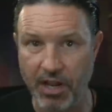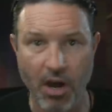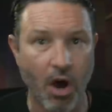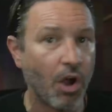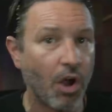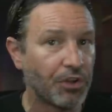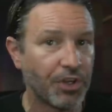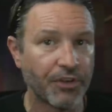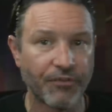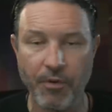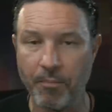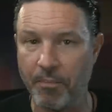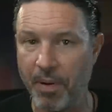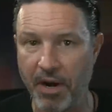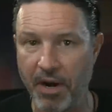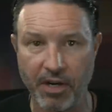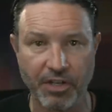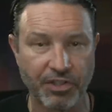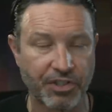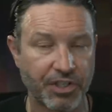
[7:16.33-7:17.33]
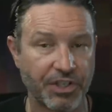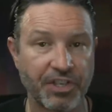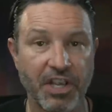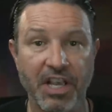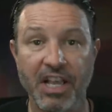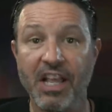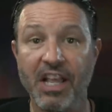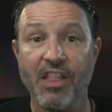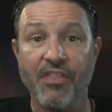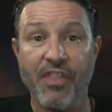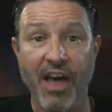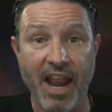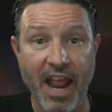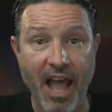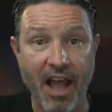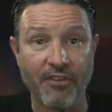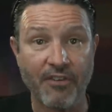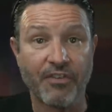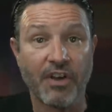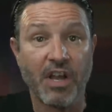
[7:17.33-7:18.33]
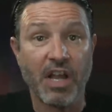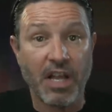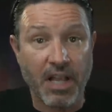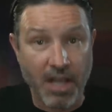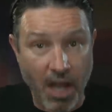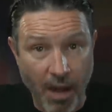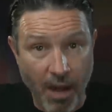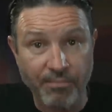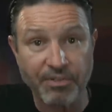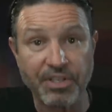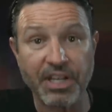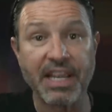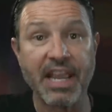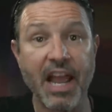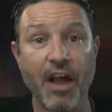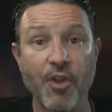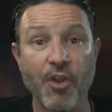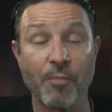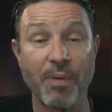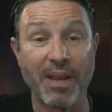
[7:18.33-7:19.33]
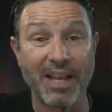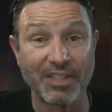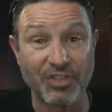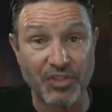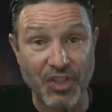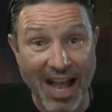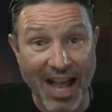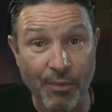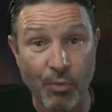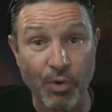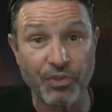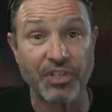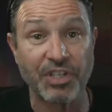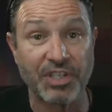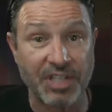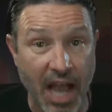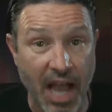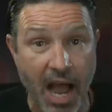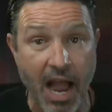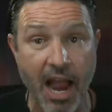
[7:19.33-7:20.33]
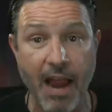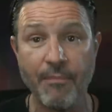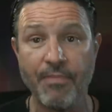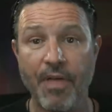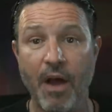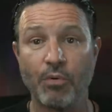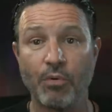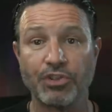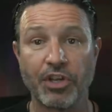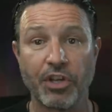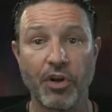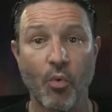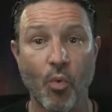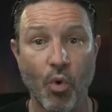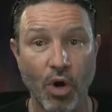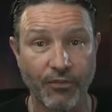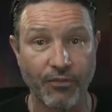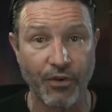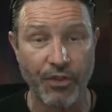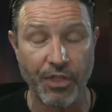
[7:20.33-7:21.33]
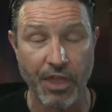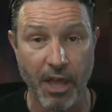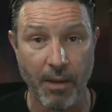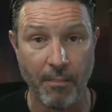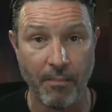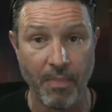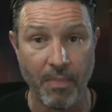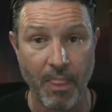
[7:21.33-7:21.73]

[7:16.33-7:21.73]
all different parishes that have come together because that was the time that was going to work for them.